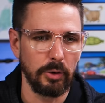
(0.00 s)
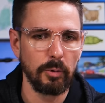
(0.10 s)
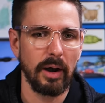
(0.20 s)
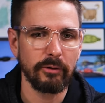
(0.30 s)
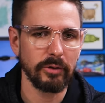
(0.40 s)
know
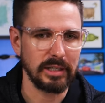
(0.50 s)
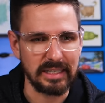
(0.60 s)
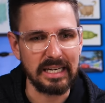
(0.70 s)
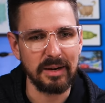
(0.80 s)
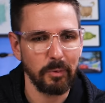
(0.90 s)
whoever the
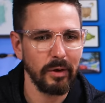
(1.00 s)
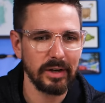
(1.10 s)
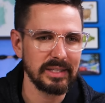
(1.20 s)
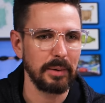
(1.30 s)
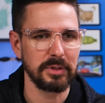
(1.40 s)
team
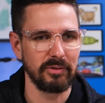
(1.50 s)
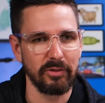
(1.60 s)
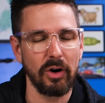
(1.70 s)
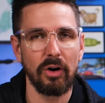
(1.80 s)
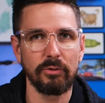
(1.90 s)
was that was
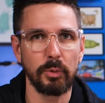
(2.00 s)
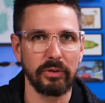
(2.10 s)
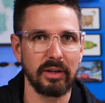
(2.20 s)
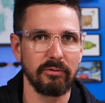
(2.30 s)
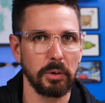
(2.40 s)
involved
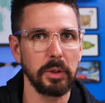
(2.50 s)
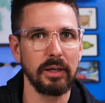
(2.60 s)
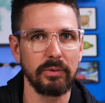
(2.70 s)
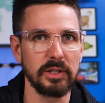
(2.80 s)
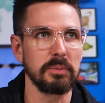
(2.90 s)
with
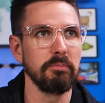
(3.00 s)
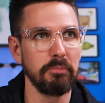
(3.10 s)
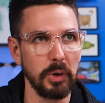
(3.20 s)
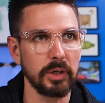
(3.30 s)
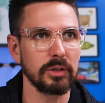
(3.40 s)
converting this
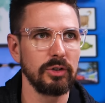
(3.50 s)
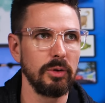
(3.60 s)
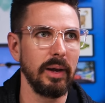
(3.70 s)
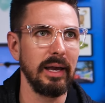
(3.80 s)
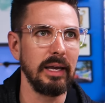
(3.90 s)
book
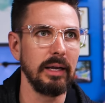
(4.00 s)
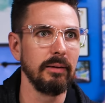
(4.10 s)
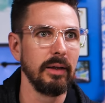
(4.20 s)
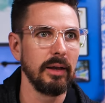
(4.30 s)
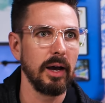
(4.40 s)
to
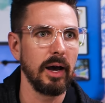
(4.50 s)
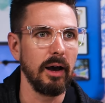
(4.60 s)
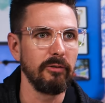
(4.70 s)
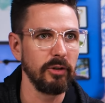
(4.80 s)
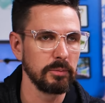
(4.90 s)
a
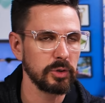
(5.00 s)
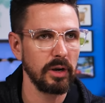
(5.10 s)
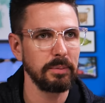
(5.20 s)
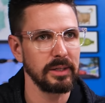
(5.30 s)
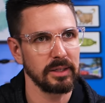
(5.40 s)
uh, film
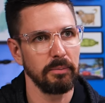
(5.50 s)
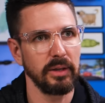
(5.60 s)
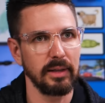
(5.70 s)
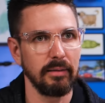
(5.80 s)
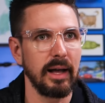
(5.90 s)
script is
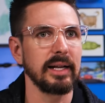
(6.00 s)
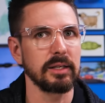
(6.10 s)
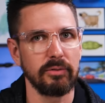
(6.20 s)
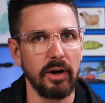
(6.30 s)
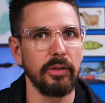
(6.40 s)
something that
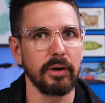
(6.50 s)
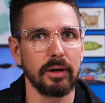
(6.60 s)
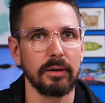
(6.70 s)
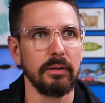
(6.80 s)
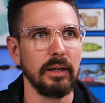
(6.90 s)
lots of other,